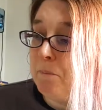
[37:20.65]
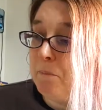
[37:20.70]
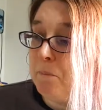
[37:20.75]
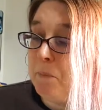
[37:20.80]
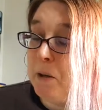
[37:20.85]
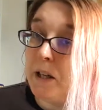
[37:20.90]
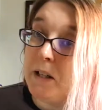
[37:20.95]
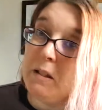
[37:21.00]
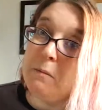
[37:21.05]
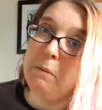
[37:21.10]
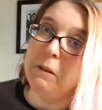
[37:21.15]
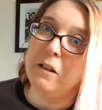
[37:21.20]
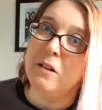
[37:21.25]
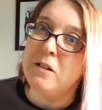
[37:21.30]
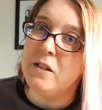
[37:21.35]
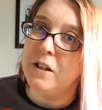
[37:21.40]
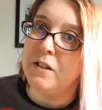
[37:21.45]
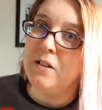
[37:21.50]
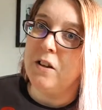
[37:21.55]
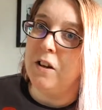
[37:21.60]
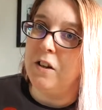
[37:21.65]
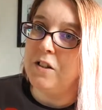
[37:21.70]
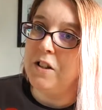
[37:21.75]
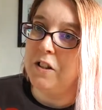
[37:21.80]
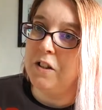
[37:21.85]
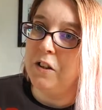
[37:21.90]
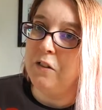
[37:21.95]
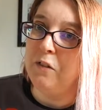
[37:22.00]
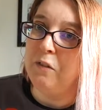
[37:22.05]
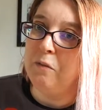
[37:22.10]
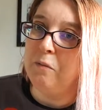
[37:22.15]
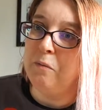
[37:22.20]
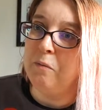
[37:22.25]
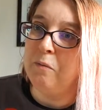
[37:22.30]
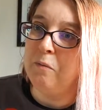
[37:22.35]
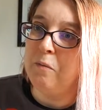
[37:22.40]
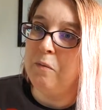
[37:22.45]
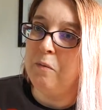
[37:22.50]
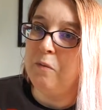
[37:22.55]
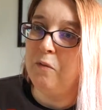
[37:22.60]
But it's because they're charging you
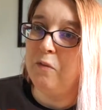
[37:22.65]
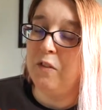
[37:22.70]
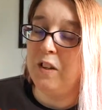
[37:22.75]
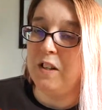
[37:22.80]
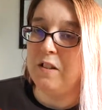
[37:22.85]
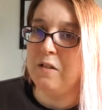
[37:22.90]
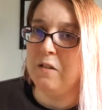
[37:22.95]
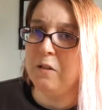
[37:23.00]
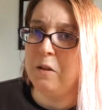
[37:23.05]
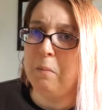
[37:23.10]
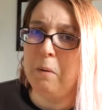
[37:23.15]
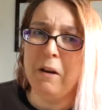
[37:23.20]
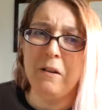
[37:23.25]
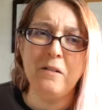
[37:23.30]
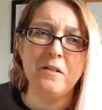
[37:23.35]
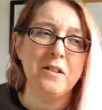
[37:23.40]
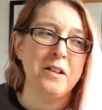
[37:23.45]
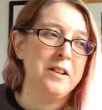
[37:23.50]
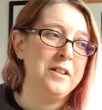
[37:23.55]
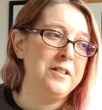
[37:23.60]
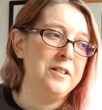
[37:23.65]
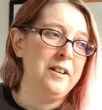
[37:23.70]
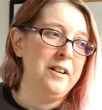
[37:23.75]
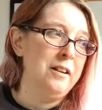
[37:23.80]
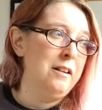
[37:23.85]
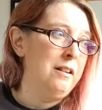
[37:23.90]
fees on your postage.